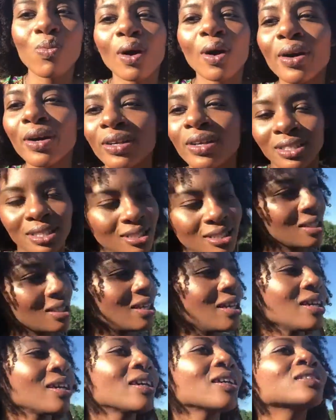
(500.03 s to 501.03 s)
worse.
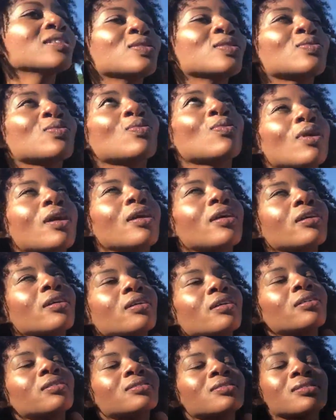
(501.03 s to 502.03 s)
It gets
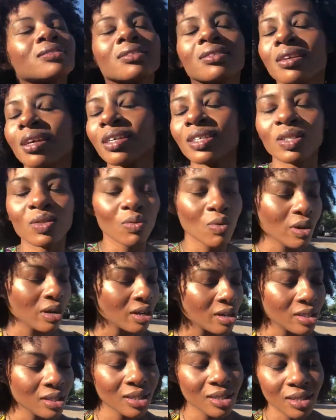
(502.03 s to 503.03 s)
worse. It gets
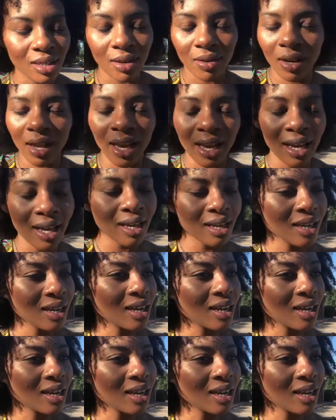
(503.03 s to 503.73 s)
worse, okay?